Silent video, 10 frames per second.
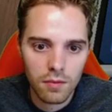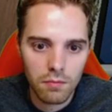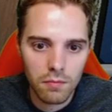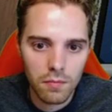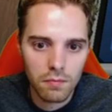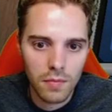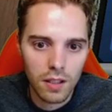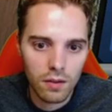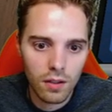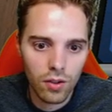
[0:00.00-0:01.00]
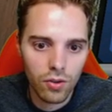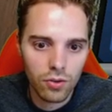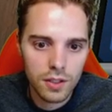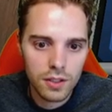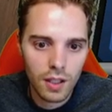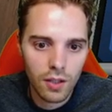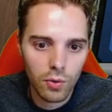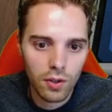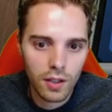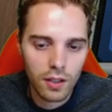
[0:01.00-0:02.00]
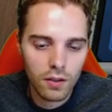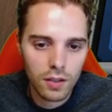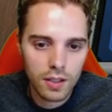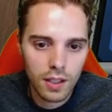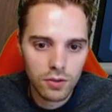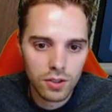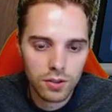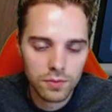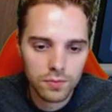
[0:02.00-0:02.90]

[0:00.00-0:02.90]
Metal, although this guy will get knocked out.